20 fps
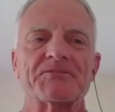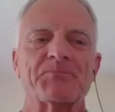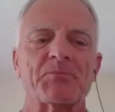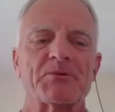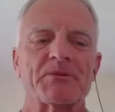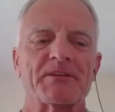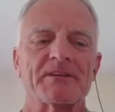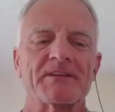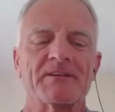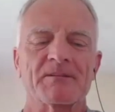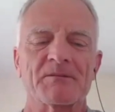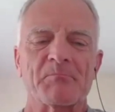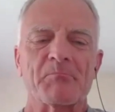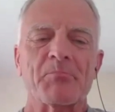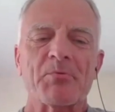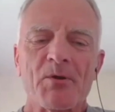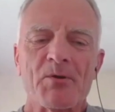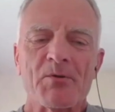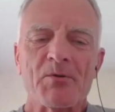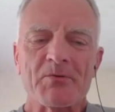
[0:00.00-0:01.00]
particular
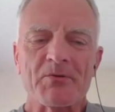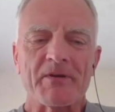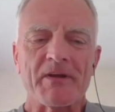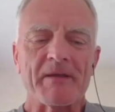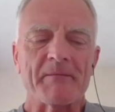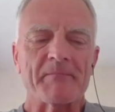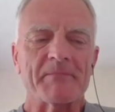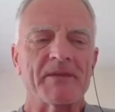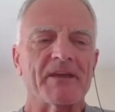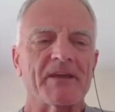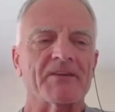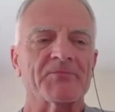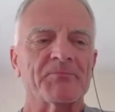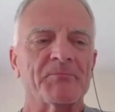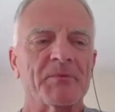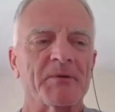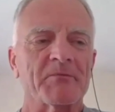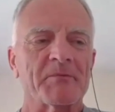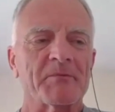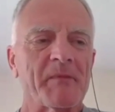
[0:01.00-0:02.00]
program, yes.
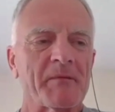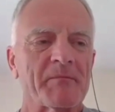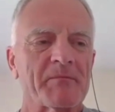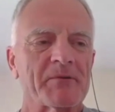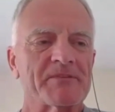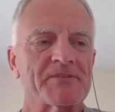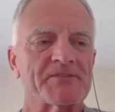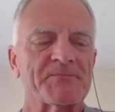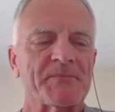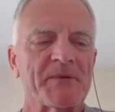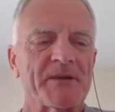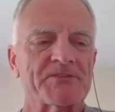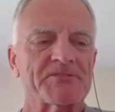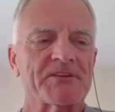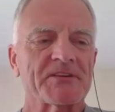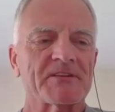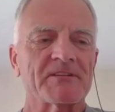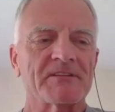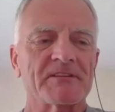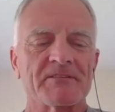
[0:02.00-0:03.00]
But remember, in the space
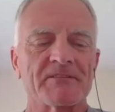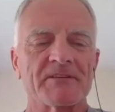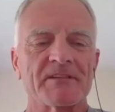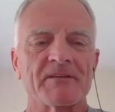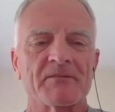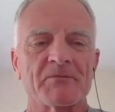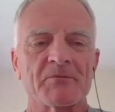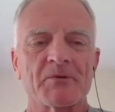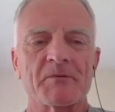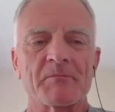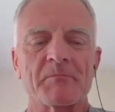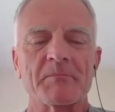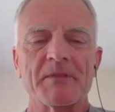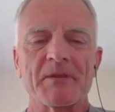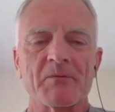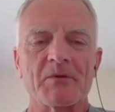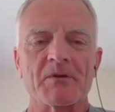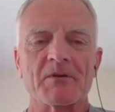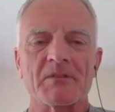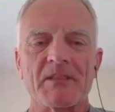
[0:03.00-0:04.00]
shuttle era, there
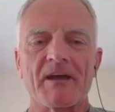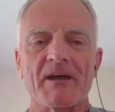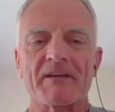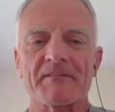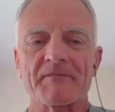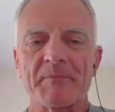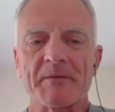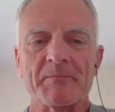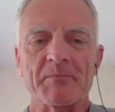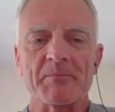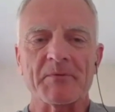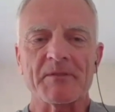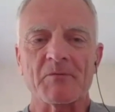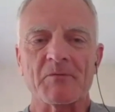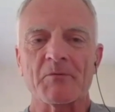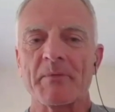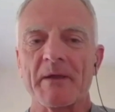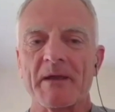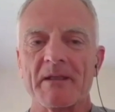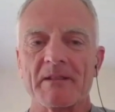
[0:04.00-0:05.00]
were a lot of people that
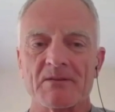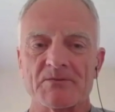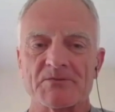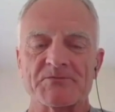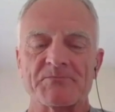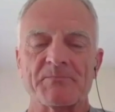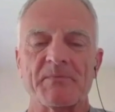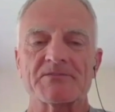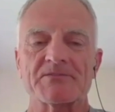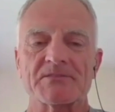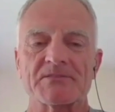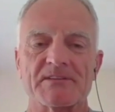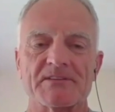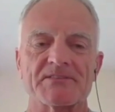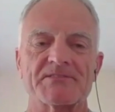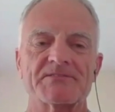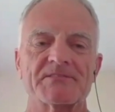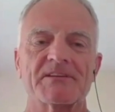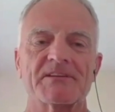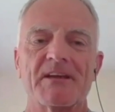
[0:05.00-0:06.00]
were payload
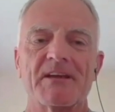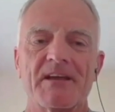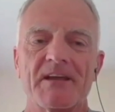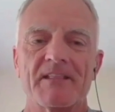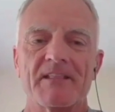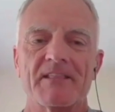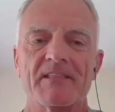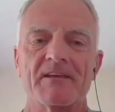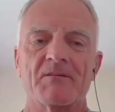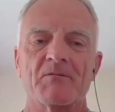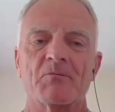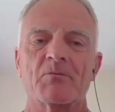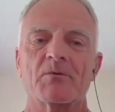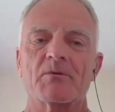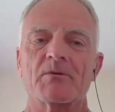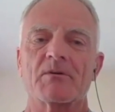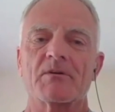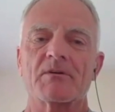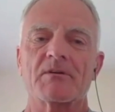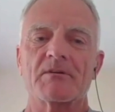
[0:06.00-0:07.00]
specialists. There
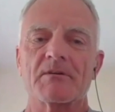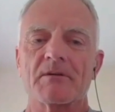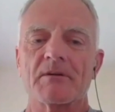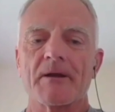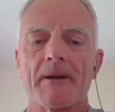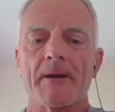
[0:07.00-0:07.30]
were